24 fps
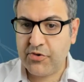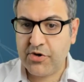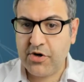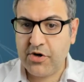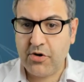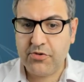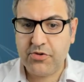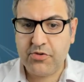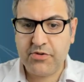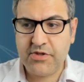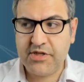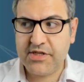We
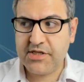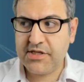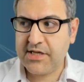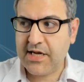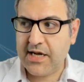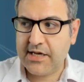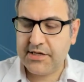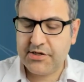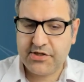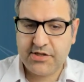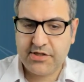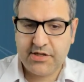go to the
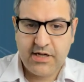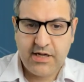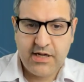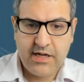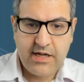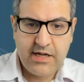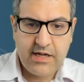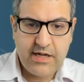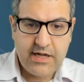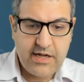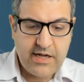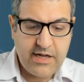SAS,
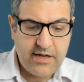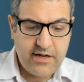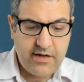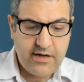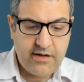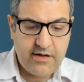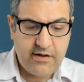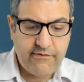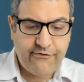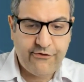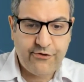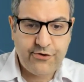and
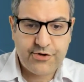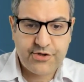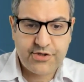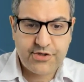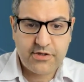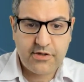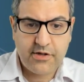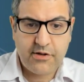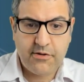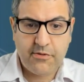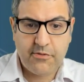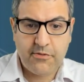
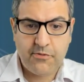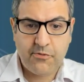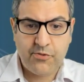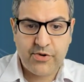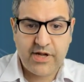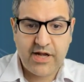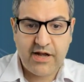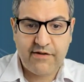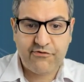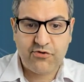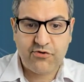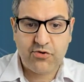first we
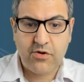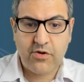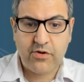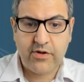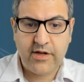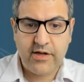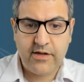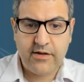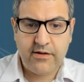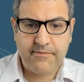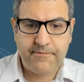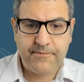have to log
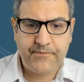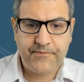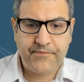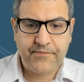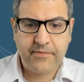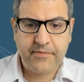in.